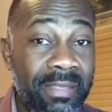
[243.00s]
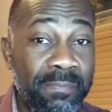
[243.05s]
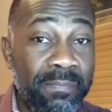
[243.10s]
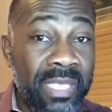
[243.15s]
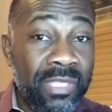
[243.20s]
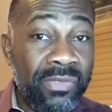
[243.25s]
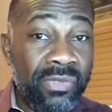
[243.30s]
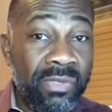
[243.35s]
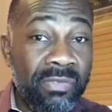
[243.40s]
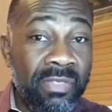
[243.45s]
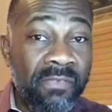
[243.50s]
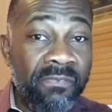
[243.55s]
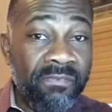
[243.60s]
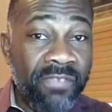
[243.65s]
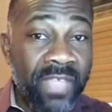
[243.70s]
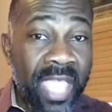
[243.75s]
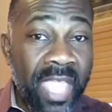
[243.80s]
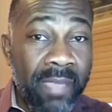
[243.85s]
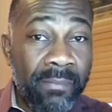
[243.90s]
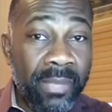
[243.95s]
the midst of the
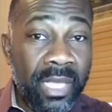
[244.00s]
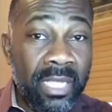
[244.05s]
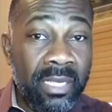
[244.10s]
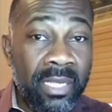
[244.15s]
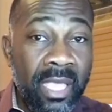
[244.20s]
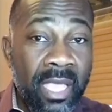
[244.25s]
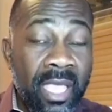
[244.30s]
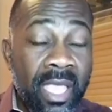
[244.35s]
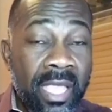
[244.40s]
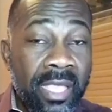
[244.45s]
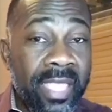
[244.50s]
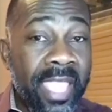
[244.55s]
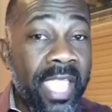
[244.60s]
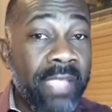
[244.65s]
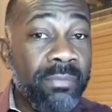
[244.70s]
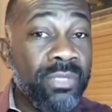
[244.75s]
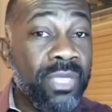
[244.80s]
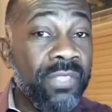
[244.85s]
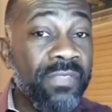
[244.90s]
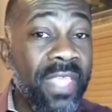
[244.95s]
famine
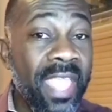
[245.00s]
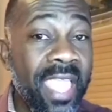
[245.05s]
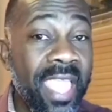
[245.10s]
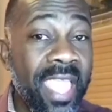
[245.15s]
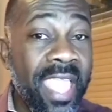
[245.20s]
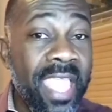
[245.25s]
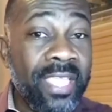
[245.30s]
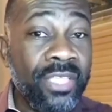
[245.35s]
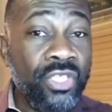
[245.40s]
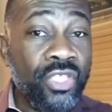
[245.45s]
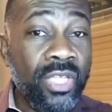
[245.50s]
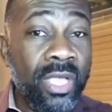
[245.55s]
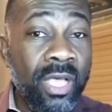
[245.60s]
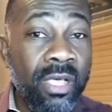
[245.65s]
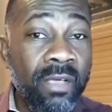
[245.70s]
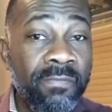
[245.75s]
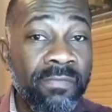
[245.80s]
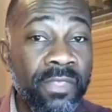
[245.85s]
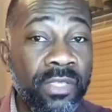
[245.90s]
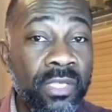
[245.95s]
came to the edge
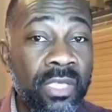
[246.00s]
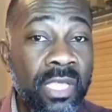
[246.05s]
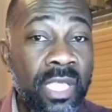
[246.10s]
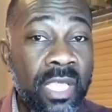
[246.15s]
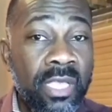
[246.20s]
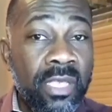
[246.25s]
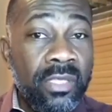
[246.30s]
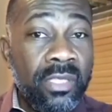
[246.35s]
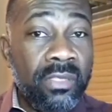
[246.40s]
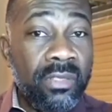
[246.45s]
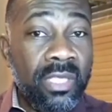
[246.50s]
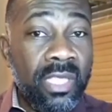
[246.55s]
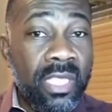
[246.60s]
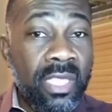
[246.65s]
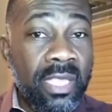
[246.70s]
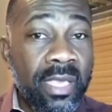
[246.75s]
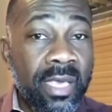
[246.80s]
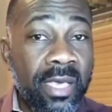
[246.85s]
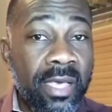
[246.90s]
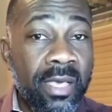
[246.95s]
of the
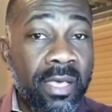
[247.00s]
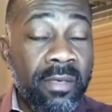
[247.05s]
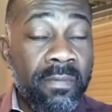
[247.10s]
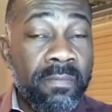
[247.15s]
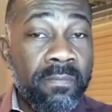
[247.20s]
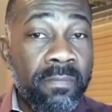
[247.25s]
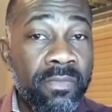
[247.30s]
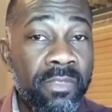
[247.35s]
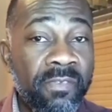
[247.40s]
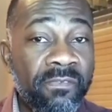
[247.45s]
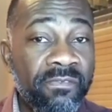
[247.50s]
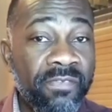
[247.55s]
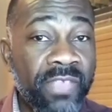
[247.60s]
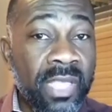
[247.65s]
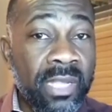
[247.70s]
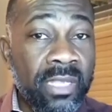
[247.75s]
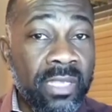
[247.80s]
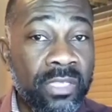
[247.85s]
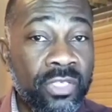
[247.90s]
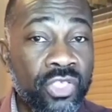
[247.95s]

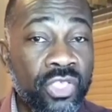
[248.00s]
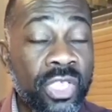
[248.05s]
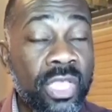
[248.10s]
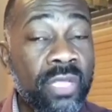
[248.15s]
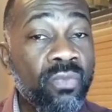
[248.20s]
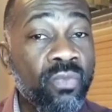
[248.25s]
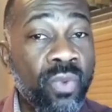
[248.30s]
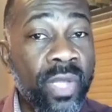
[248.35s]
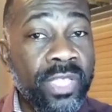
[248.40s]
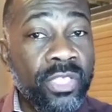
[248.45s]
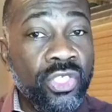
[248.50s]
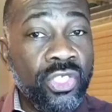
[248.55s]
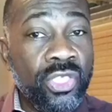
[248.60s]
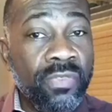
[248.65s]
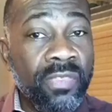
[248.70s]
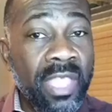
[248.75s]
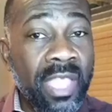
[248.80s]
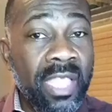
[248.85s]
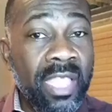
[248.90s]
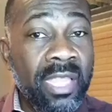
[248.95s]
village in which
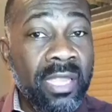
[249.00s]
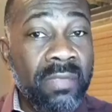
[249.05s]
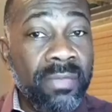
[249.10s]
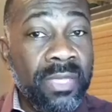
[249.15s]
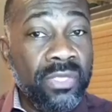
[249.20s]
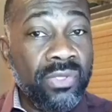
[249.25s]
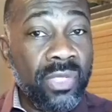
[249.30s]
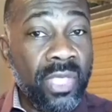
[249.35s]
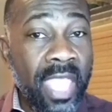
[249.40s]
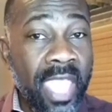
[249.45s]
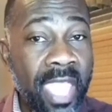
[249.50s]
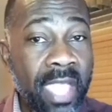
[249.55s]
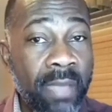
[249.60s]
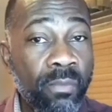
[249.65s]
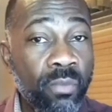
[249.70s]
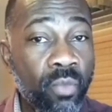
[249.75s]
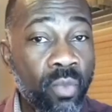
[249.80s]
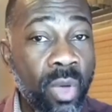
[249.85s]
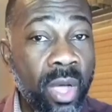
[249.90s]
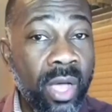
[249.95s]
the enemy's
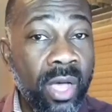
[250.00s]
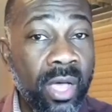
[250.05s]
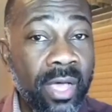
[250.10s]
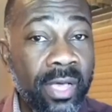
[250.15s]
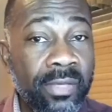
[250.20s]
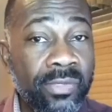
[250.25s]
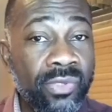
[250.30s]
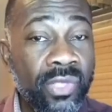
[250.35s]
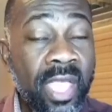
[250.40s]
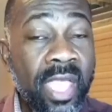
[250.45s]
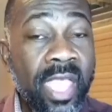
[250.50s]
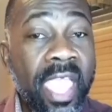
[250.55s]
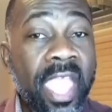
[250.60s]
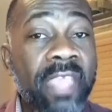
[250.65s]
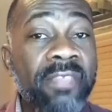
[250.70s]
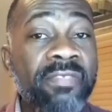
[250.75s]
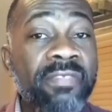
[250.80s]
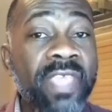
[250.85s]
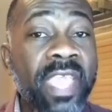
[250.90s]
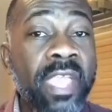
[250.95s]
camp was,
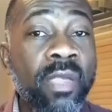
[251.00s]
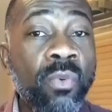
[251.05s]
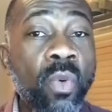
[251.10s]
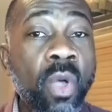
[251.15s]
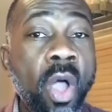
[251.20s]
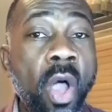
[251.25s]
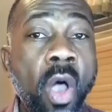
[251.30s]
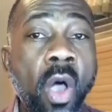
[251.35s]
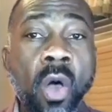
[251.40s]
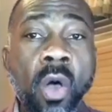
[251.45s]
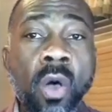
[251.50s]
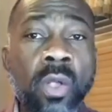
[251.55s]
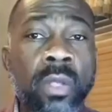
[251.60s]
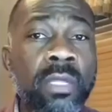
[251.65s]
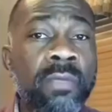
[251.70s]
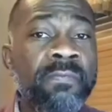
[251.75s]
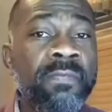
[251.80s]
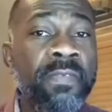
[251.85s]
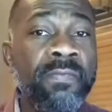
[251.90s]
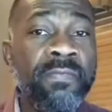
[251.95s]
and there were
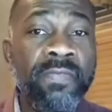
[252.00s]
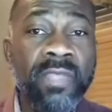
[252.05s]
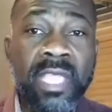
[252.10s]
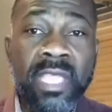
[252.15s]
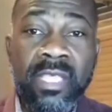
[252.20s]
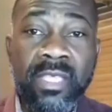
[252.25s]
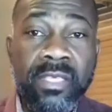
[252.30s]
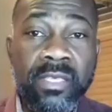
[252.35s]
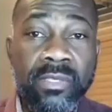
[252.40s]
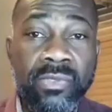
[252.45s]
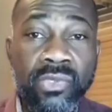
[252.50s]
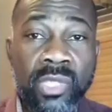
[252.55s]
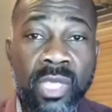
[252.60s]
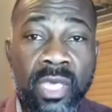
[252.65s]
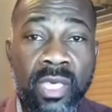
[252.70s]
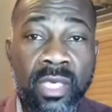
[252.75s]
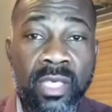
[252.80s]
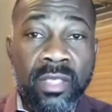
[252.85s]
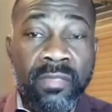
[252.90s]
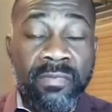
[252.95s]
all of the things
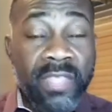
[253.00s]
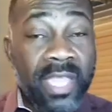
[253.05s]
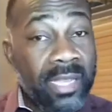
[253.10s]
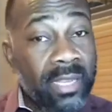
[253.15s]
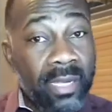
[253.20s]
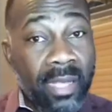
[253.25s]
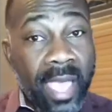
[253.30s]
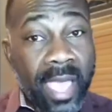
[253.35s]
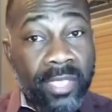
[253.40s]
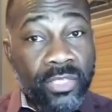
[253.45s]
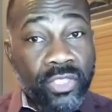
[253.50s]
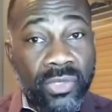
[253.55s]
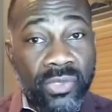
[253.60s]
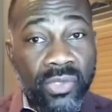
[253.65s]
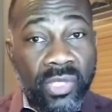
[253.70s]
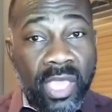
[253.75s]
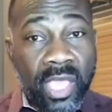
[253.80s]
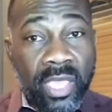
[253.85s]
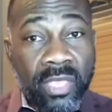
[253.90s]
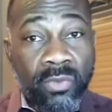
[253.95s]
that Elisha
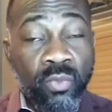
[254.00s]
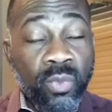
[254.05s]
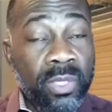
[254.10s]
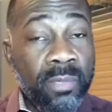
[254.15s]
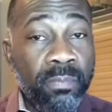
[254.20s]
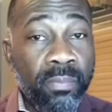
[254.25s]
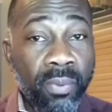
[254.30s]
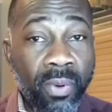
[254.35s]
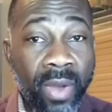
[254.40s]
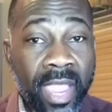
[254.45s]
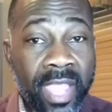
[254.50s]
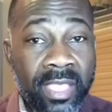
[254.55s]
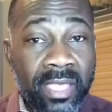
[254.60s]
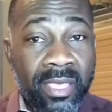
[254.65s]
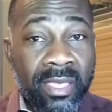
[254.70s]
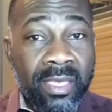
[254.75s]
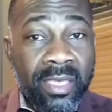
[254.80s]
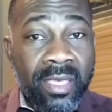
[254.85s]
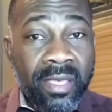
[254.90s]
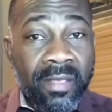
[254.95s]
said would
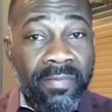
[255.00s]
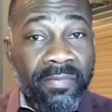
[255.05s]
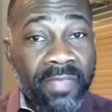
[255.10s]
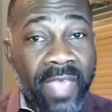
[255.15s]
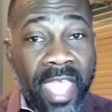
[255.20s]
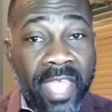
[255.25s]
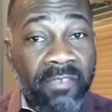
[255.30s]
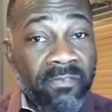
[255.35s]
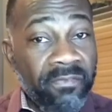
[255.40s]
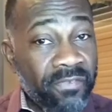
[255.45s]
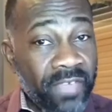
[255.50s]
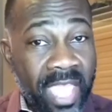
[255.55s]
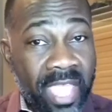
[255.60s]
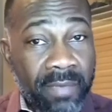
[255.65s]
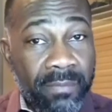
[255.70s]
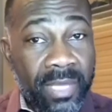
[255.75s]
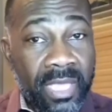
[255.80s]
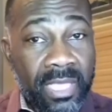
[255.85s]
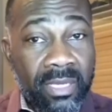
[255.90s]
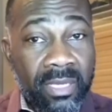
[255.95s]
break that
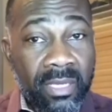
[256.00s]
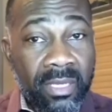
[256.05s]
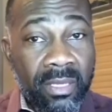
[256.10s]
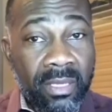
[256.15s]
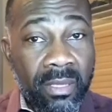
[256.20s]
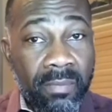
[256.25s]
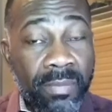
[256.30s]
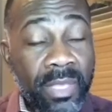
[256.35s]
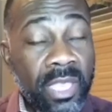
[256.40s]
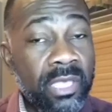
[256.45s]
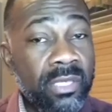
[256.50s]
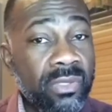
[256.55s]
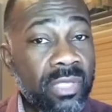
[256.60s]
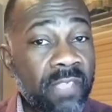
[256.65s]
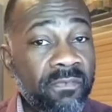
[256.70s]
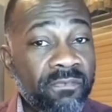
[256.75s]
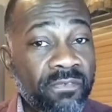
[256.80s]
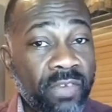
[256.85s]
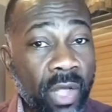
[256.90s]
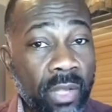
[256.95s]
famine because
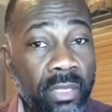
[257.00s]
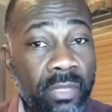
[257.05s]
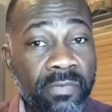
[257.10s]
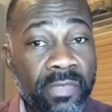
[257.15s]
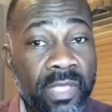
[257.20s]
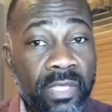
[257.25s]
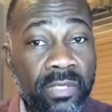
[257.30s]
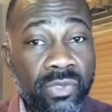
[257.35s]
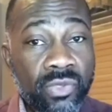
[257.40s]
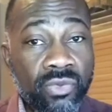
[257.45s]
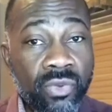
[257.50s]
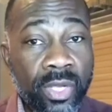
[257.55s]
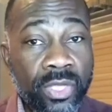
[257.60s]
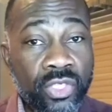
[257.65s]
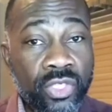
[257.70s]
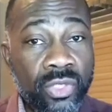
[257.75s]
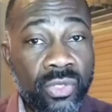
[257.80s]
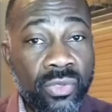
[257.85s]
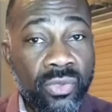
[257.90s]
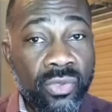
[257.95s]
they followed the
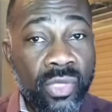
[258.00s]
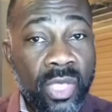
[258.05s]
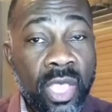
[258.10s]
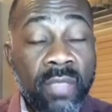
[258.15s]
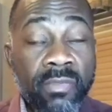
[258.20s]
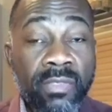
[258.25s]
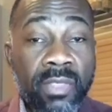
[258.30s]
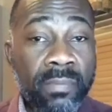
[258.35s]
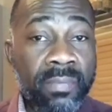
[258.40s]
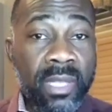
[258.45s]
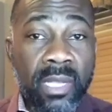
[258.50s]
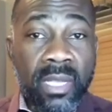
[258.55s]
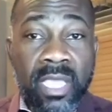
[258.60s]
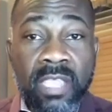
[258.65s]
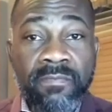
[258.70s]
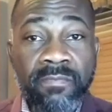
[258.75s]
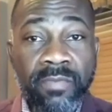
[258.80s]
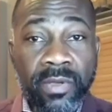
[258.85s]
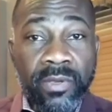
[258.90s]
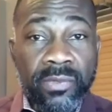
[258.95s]
instructions. The
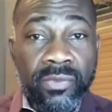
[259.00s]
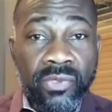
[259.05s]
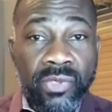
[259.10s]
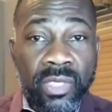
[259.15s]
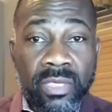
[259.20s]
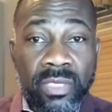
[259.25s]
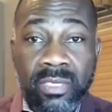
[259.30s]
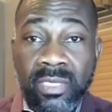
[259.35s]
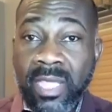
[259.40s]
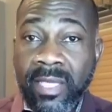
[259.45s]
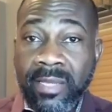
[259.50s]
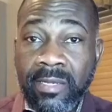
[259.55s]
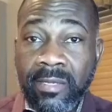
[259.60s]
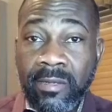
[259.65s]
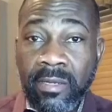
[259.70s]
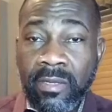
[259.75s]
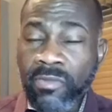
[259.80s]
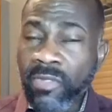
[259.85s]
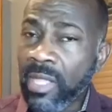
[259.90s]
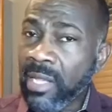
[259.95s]
believers
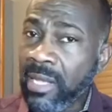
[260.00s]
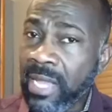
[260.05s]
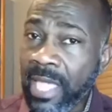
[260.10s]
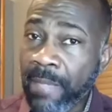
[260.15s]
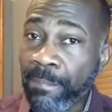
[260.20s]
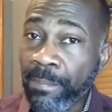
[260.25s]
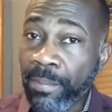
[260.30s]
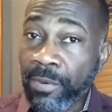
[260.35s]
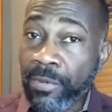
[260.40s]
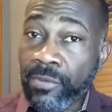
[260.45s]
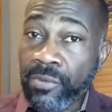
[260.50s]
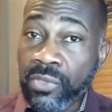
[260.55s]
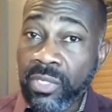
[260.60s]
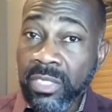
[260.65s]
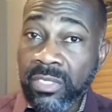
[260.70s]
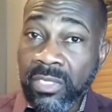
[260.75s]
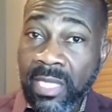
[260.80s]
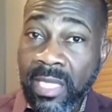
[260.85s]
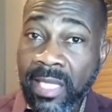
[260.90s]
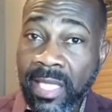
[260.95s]
didn't. The lepers
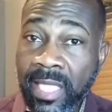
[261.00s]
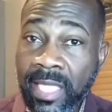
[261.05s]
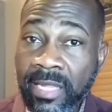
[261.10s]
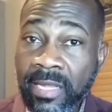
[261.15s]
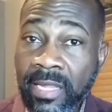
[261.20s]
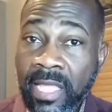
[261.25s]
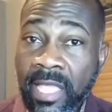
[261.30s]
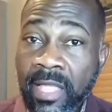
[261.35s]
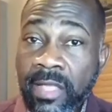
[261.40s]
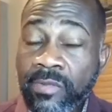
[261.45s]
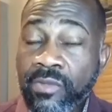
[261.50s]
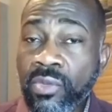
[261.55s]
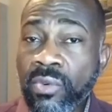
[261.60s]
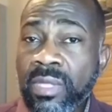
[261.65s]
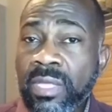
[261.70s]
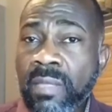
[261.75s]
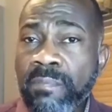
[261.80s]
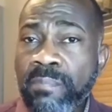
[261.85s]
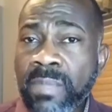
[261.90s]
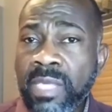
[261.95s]
did. So
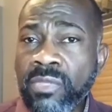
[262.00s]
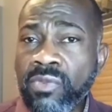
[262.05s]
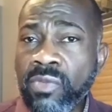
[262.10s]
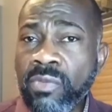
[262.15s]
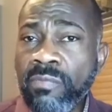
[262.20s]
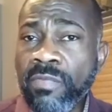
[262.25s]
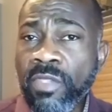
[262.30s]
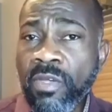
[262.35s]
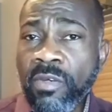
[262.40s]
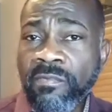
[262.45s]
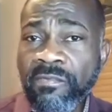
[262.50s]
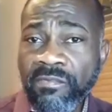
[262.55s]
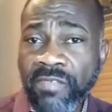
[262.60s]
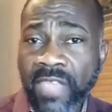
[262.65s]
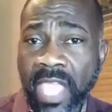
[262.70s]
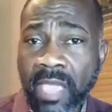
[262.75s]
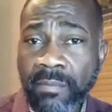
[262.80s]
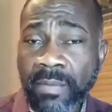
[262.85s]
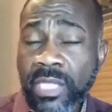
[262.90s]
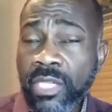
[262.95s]
in the midst of your
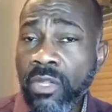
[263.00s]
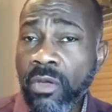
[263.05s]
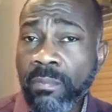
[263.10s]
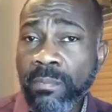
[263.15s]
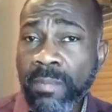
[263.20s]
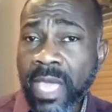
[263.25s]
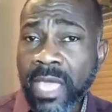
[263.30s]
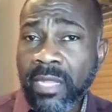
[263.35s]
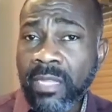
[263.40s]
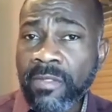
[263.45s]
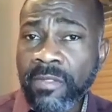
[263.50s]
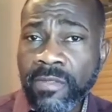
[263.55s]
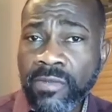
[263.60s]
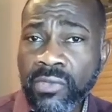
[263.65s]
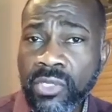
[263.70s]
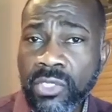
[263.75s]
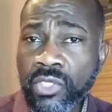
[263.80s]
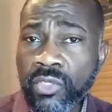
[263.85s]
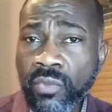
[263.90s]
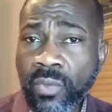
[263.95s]
famine, no matter the
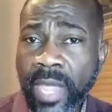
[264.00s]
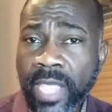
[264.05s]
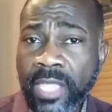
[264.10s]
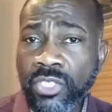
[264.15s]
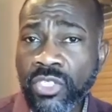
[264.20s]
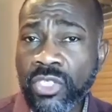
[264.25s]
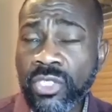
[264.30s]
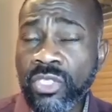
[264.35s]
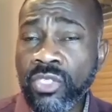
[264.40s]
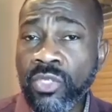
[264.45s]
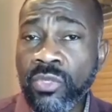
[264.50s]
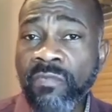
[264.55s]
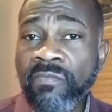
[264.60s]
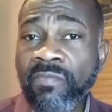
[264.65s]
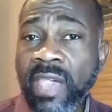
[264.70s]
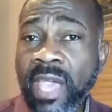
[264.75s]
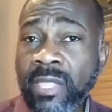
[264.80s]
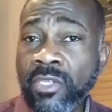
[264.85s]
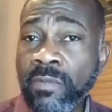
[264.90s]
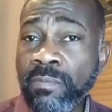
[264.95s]
situation,
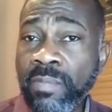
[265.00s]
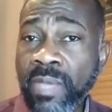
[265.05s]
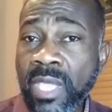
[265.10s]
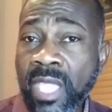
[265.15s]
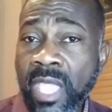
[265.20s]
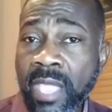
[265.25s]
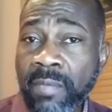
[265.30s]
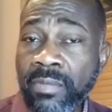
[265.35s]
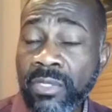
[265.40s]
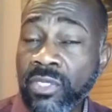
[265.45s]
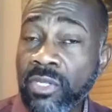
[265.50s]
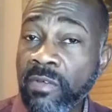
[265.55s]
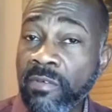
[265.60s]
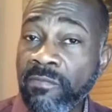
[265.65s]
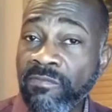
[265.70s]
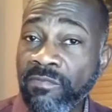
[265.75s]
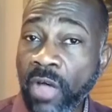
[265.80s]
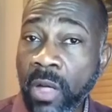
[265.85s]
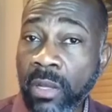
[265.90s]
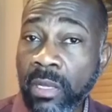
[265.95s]
you've got to be able to
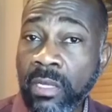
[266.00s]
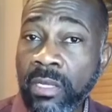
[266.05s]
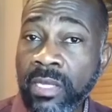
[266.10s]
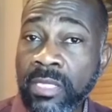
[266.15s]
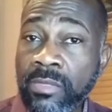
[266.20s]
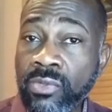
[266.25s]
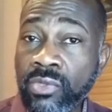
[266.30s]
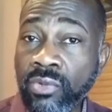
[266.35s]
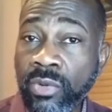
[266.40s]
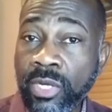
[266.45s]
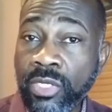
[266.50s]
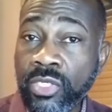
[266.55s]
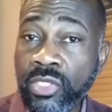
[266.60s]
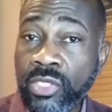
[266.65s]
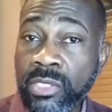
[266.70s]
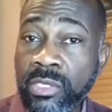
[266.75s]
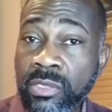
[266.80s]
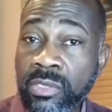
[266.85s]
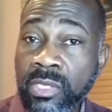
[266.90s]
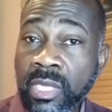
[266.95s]
follow
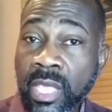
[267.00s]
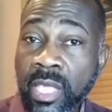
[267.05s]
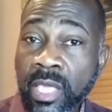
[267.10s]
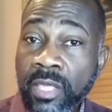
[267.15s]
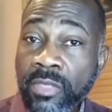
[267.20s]
instructions.